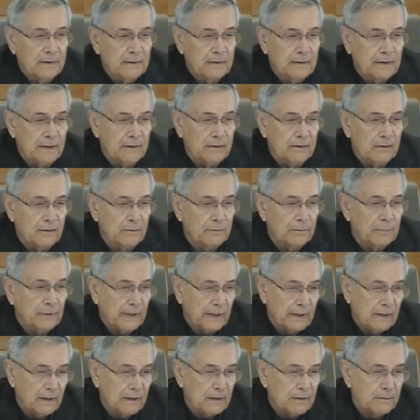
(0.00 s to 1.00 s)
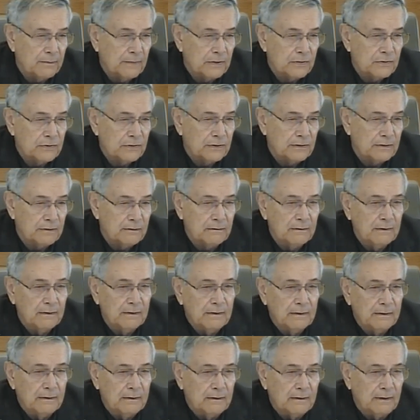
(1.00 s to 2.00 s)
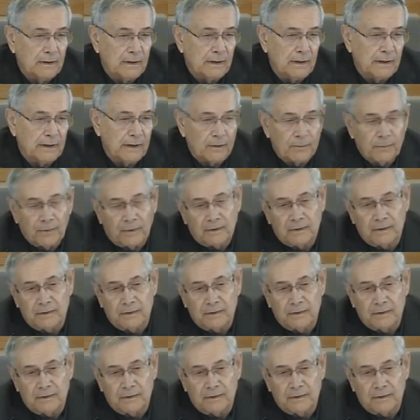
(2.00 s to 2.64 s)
either Planning Commission, Airport